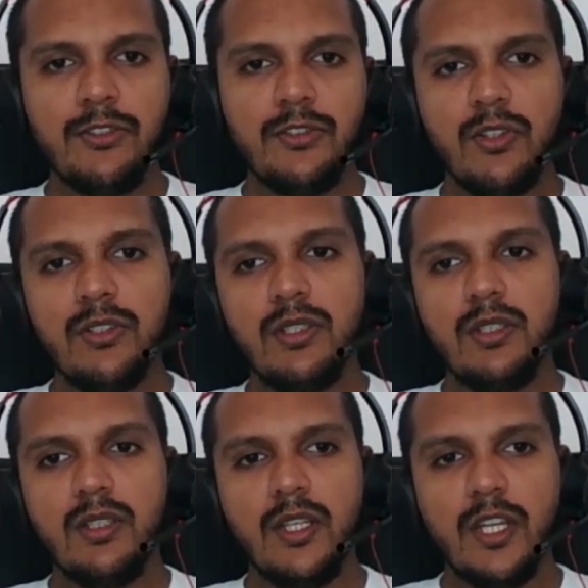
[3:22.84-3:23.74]
I joined
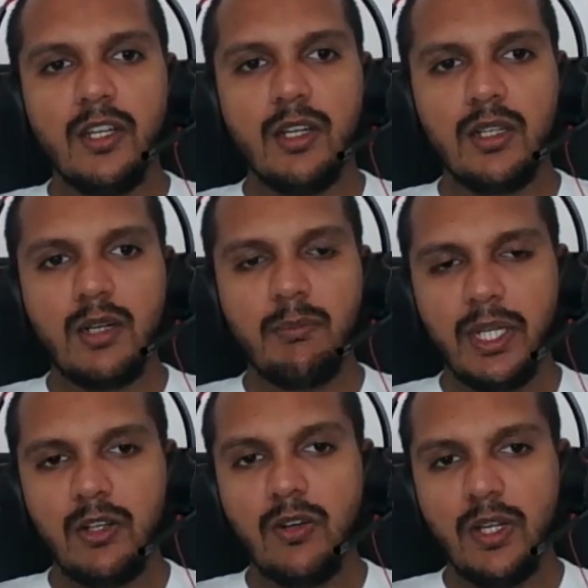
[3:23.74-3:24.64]
a, a,
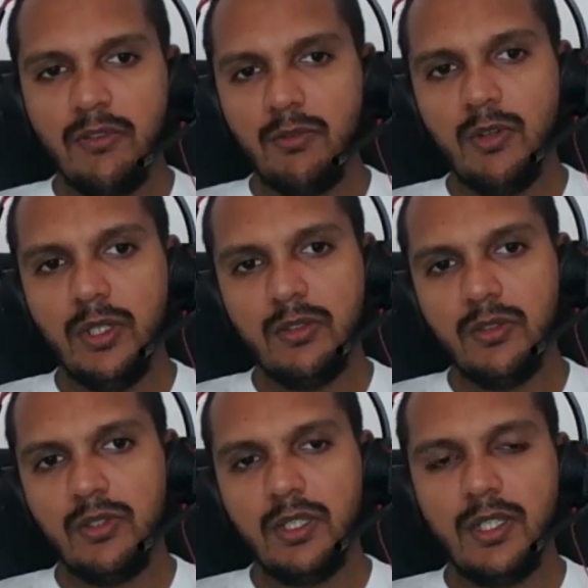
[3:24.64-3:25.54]
company called Infor. It
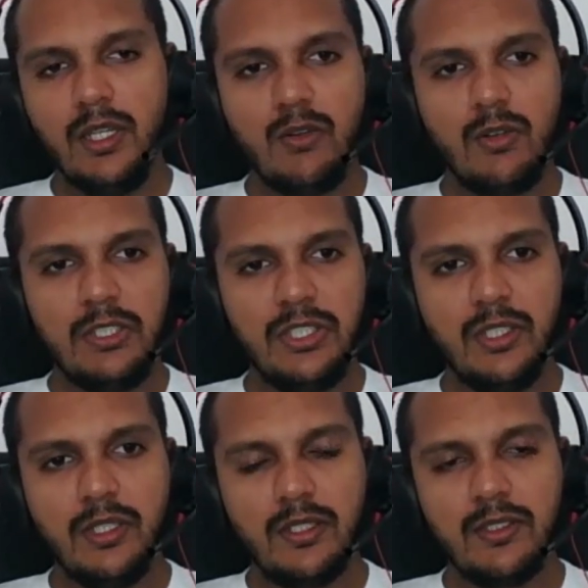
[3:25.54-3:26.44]
was earlier called
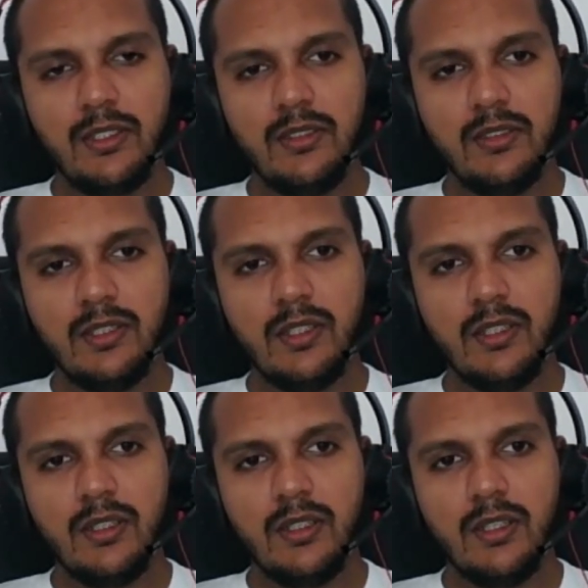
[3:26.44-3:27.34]
GT Nexus,
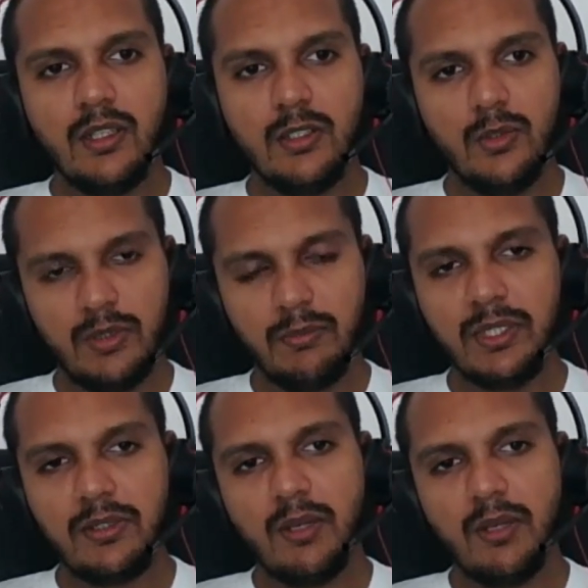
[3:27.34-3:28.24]
uh, a
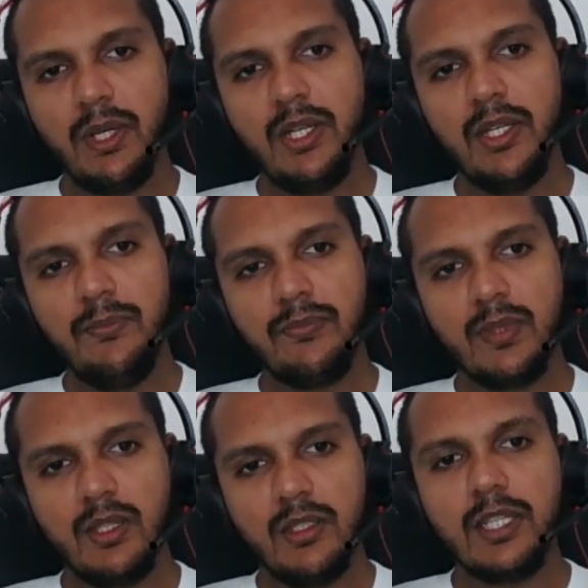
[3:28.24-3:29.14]
US-based company.
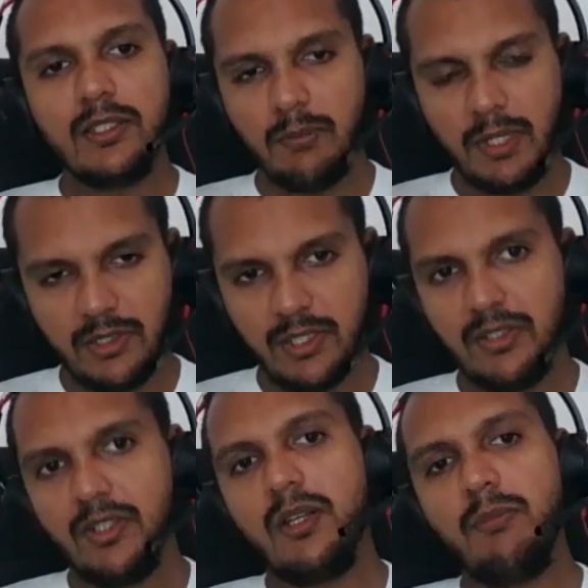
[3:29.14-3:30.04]
Uh, that's a
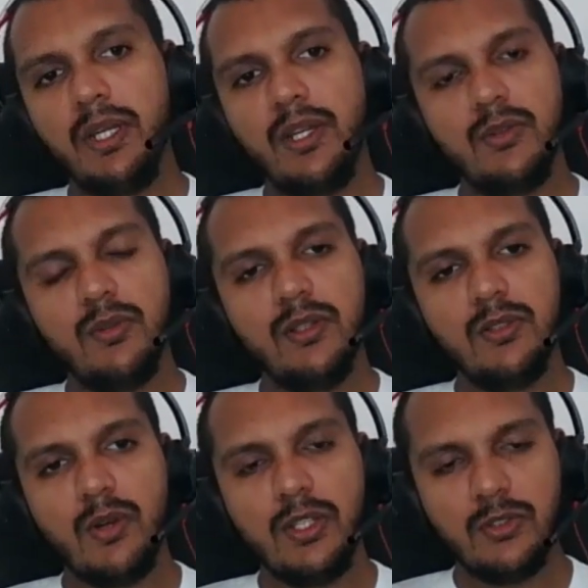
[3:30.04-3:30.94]
multinational company as well.
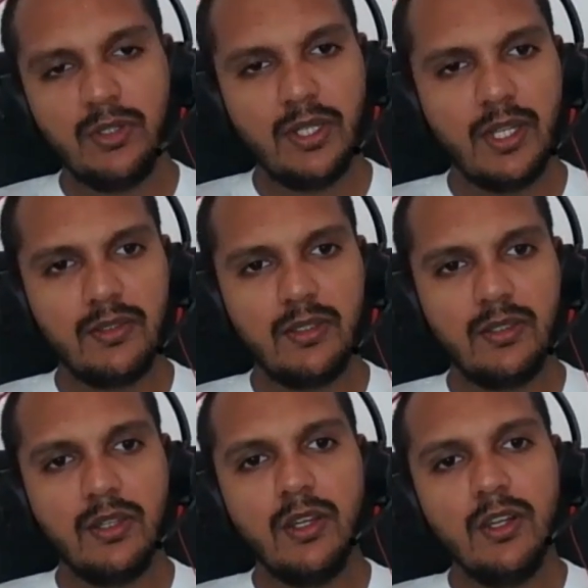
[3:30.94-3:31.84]
So I joined as
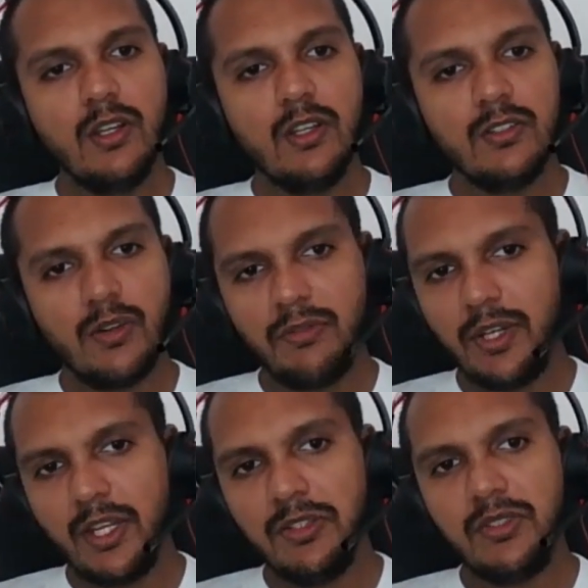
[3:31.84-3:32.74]
a
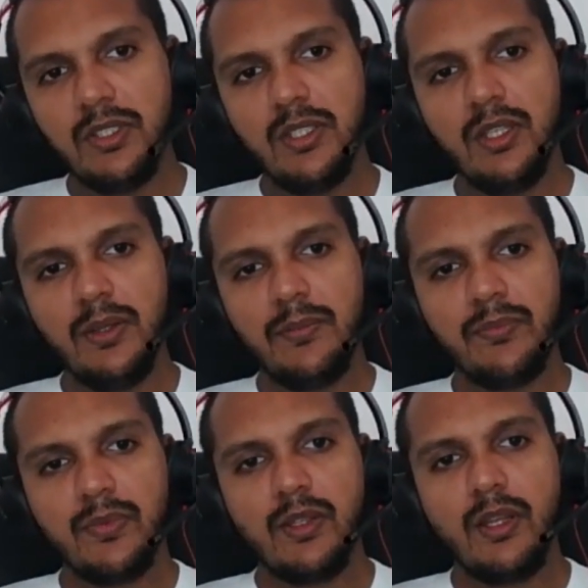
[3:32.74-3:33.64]
software engineer,
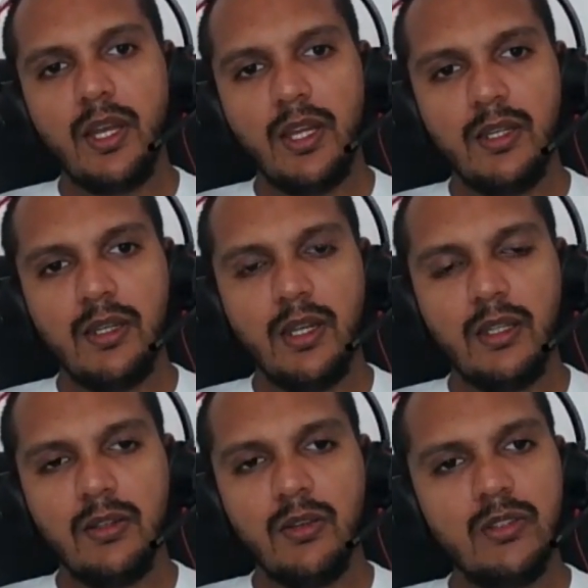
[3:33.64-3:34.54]
and
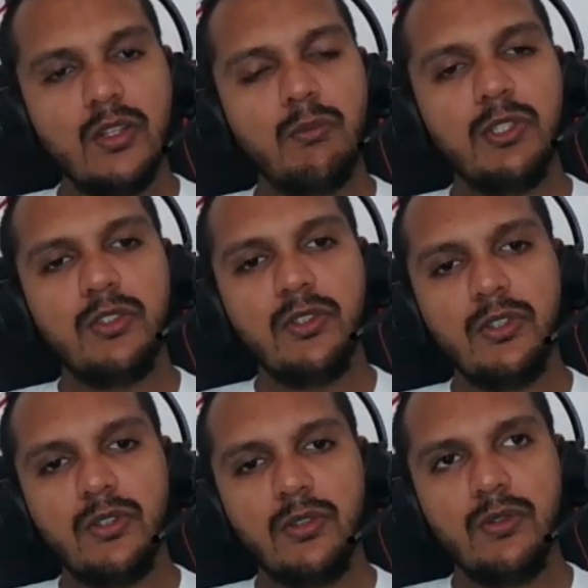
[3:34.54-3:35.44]
I got the
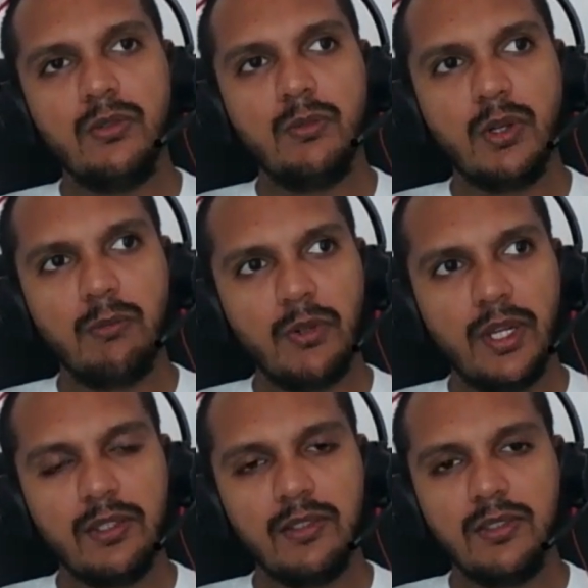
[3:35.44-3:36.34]
opportunity to promote
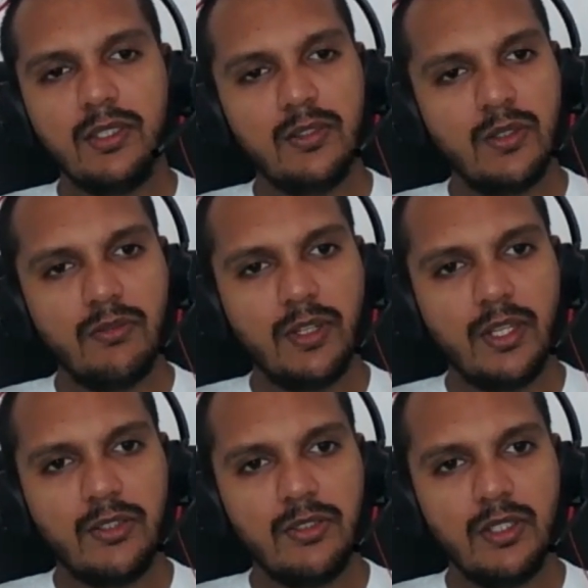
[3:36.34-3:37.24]
as a senior software
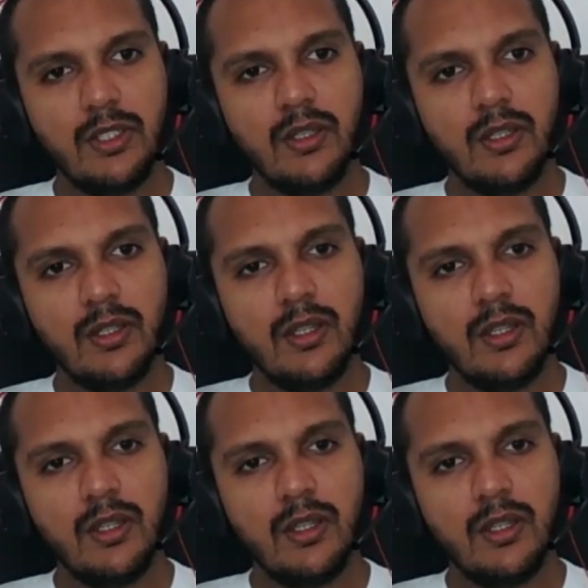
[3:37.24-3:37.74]
engineer.